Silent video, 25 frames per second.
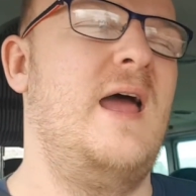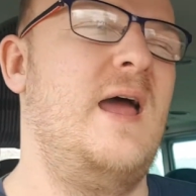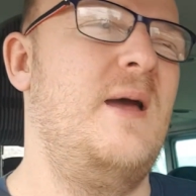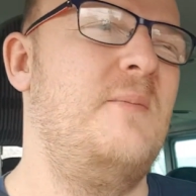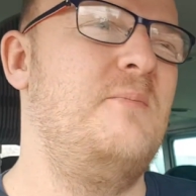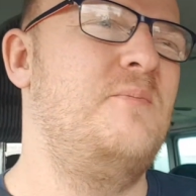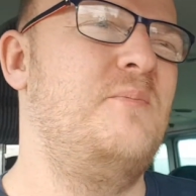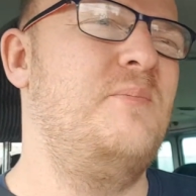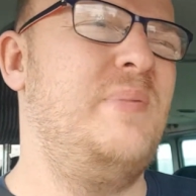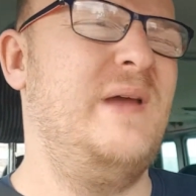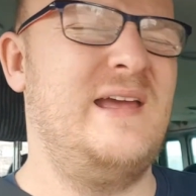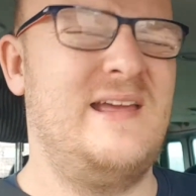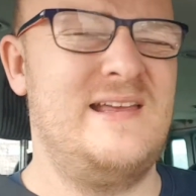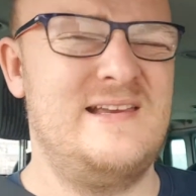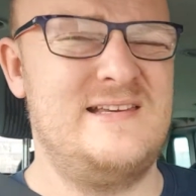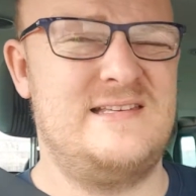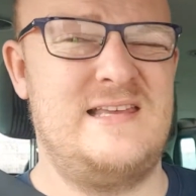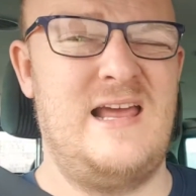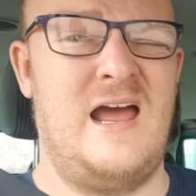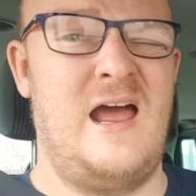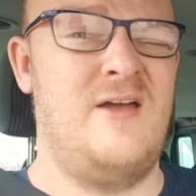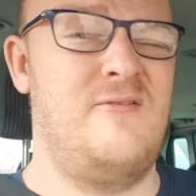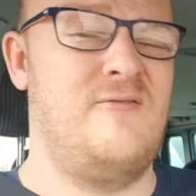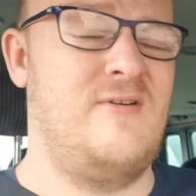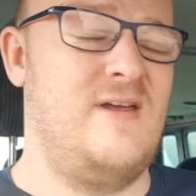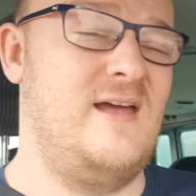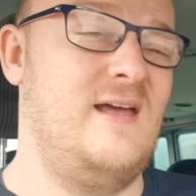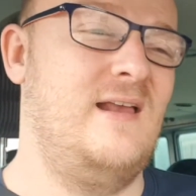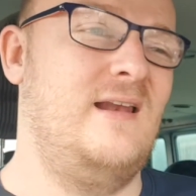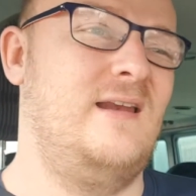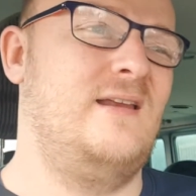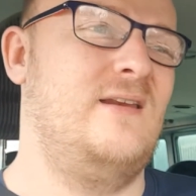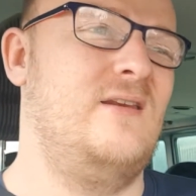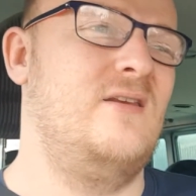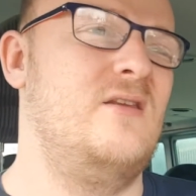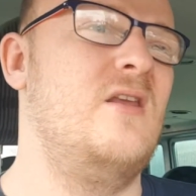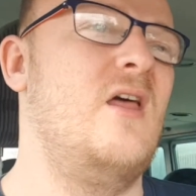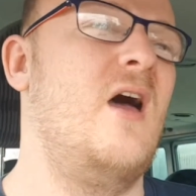Biggest I
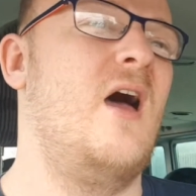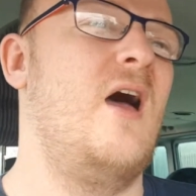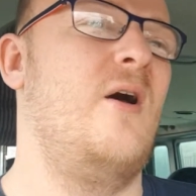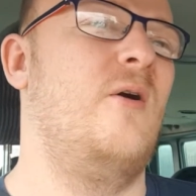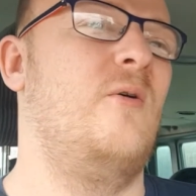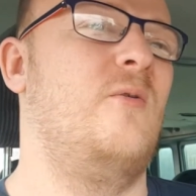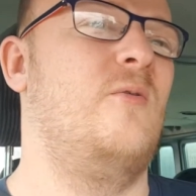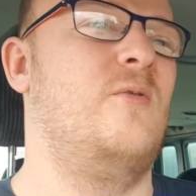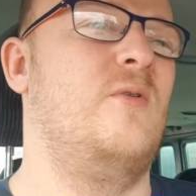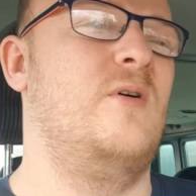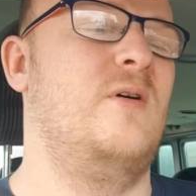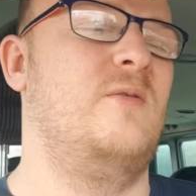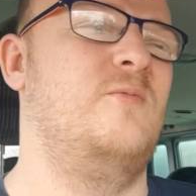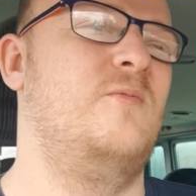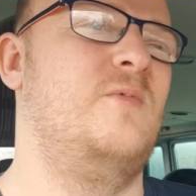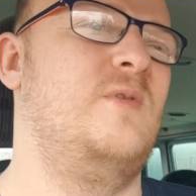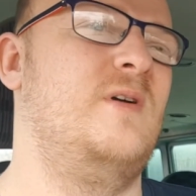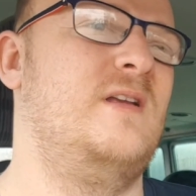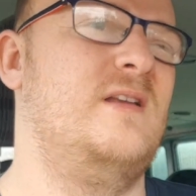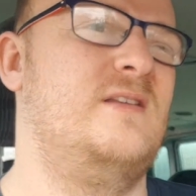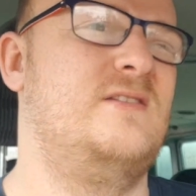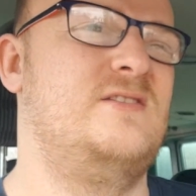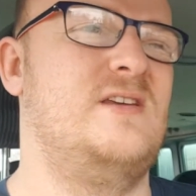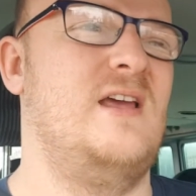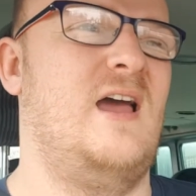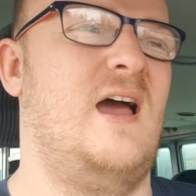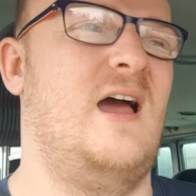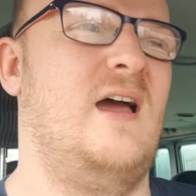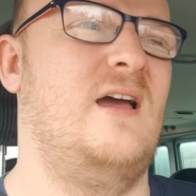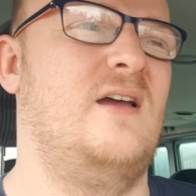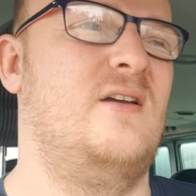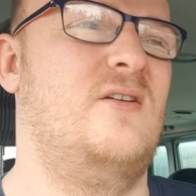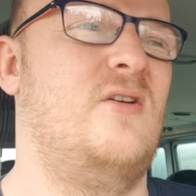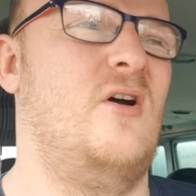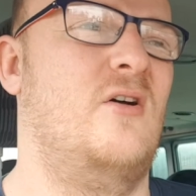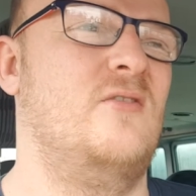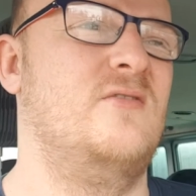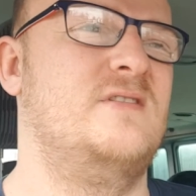really know, which I
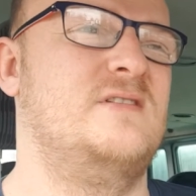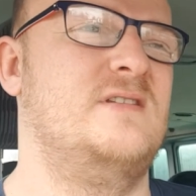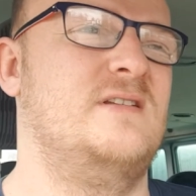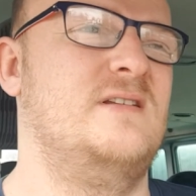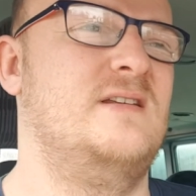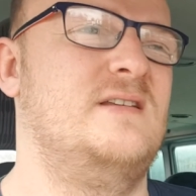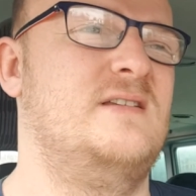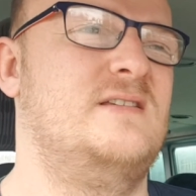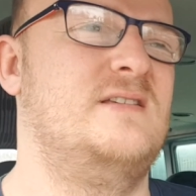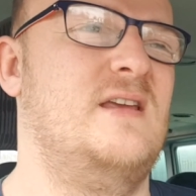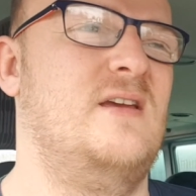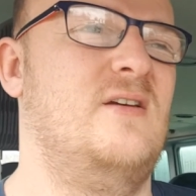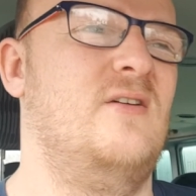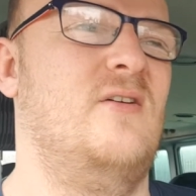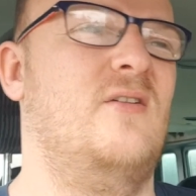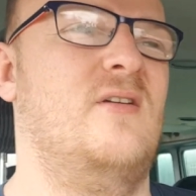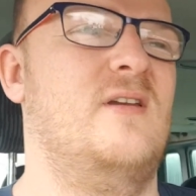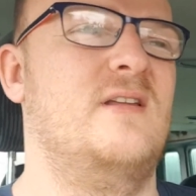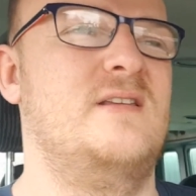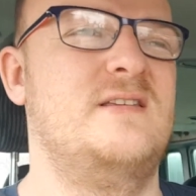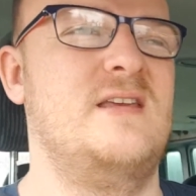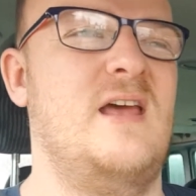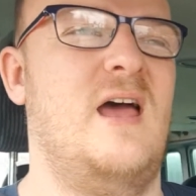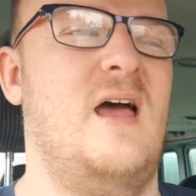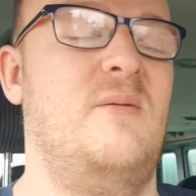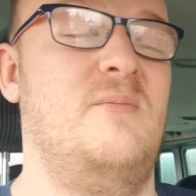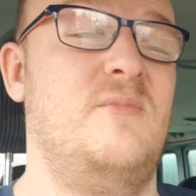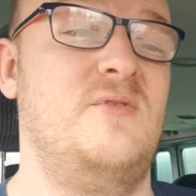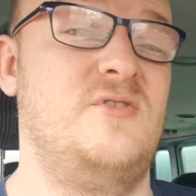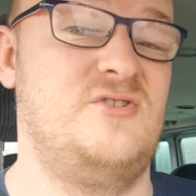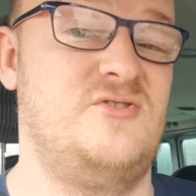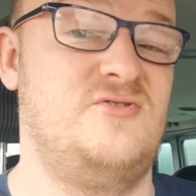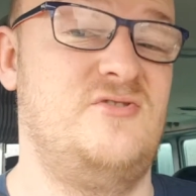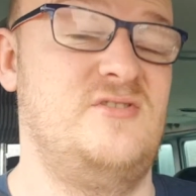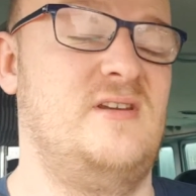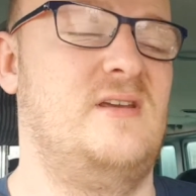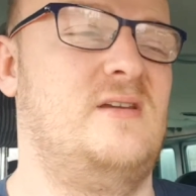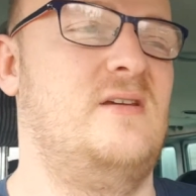constantly see all the time, is
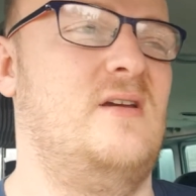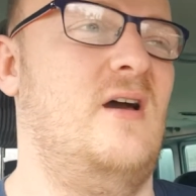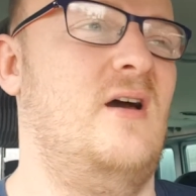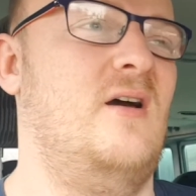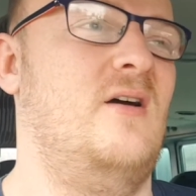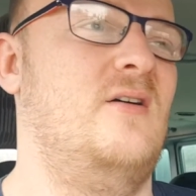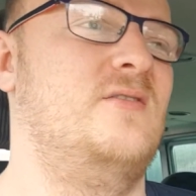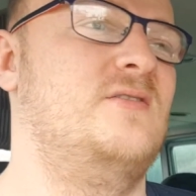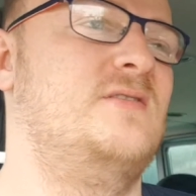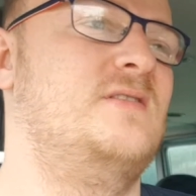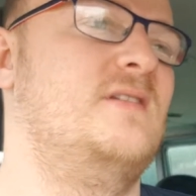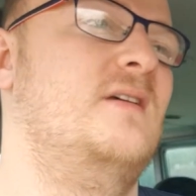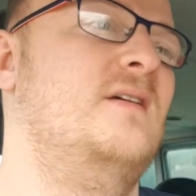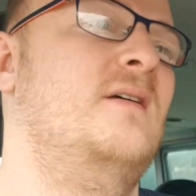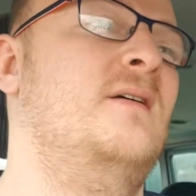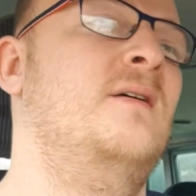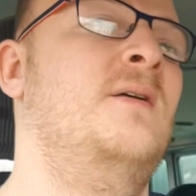streetcars.